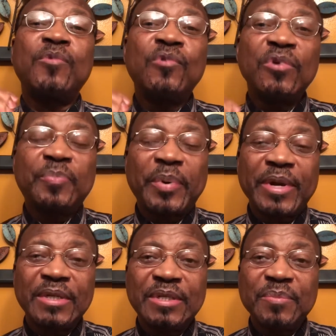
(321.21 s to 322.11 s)
good
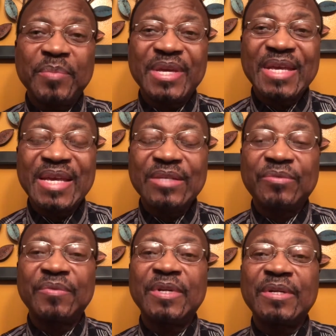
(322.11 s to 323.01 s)
parenting begins
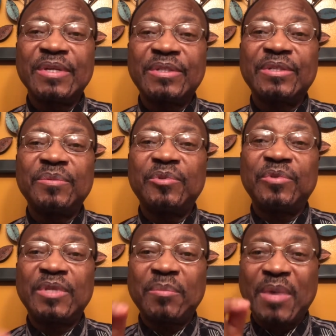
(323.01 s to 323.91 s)
with the relationship
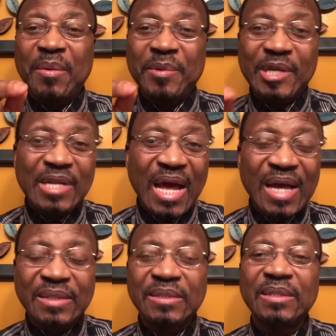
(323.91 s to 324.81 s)
between the mom and the
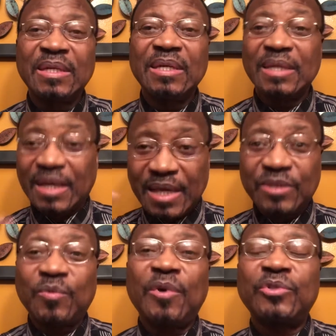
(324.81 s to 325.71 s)
dad. The kids
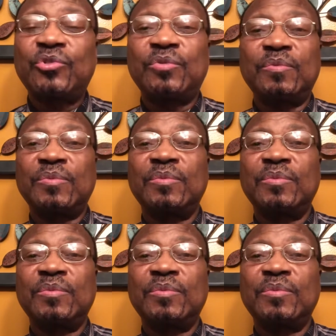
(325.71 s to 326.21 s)
watch you.